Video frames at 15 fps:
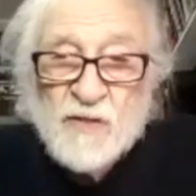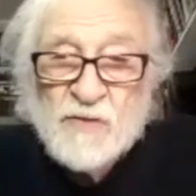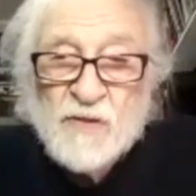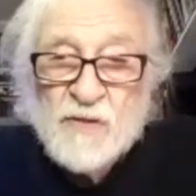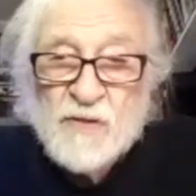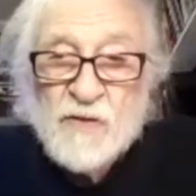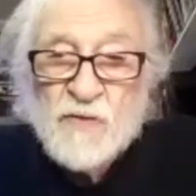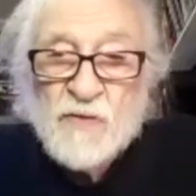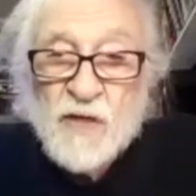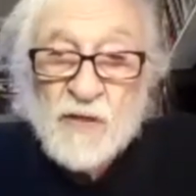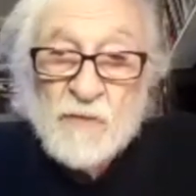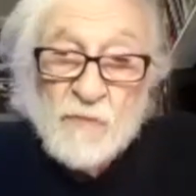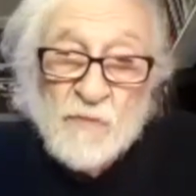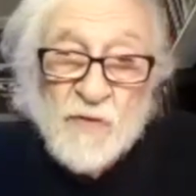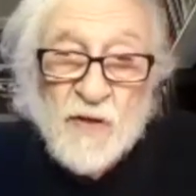You know, and
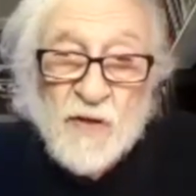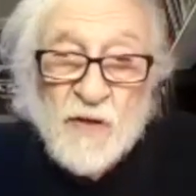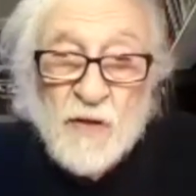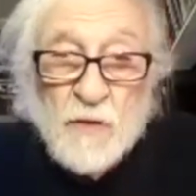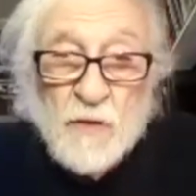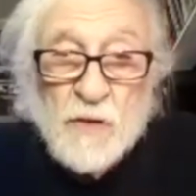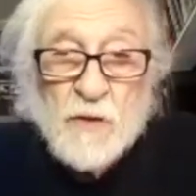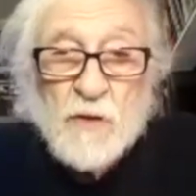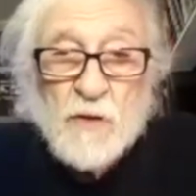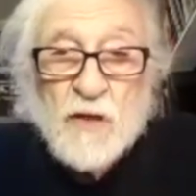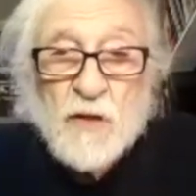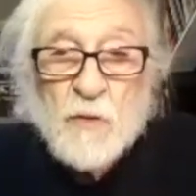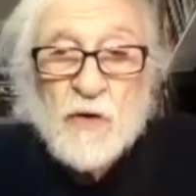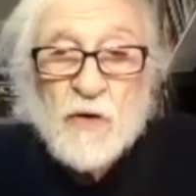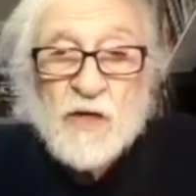look at all the
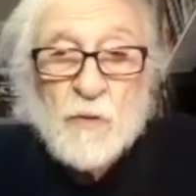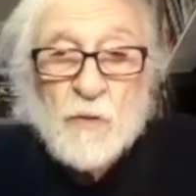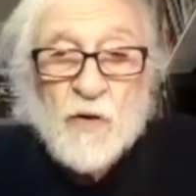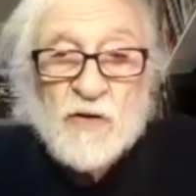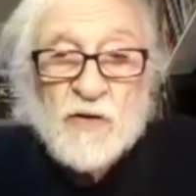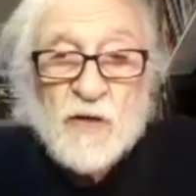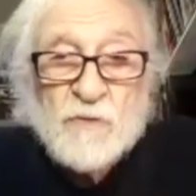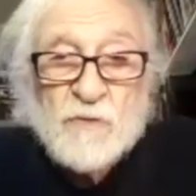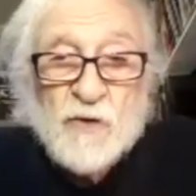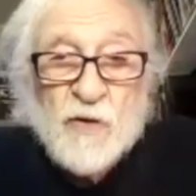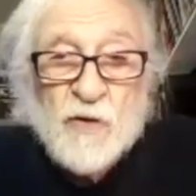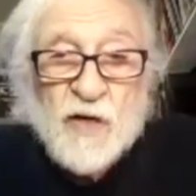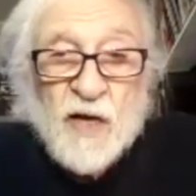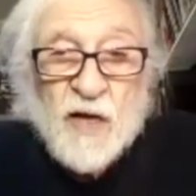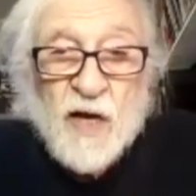work he wound up
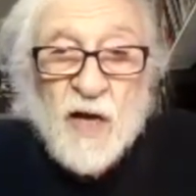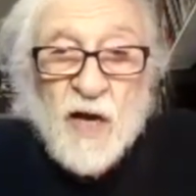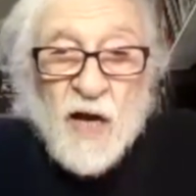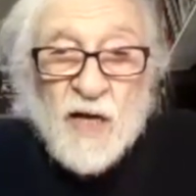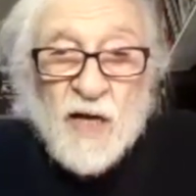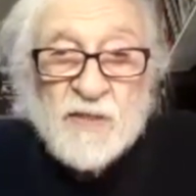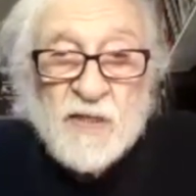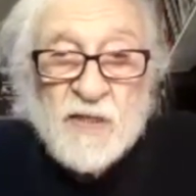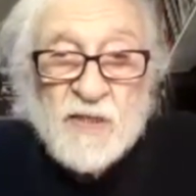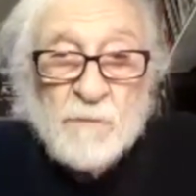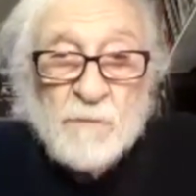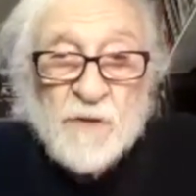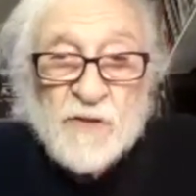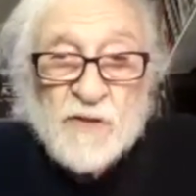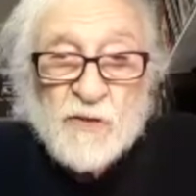doing as a
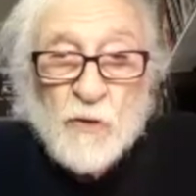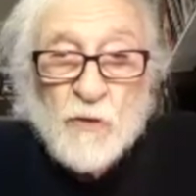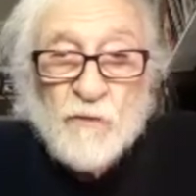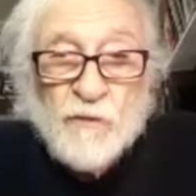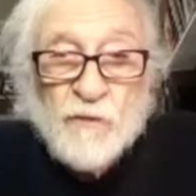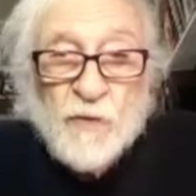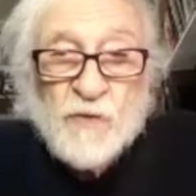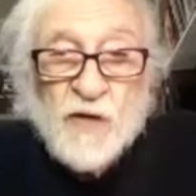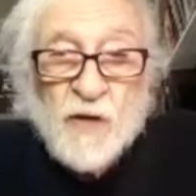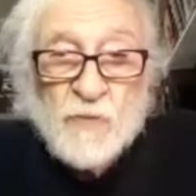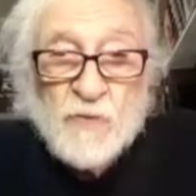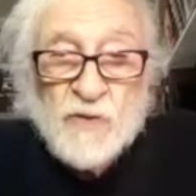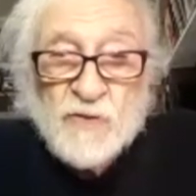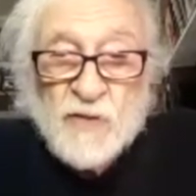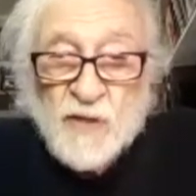stepping stone from GableStage.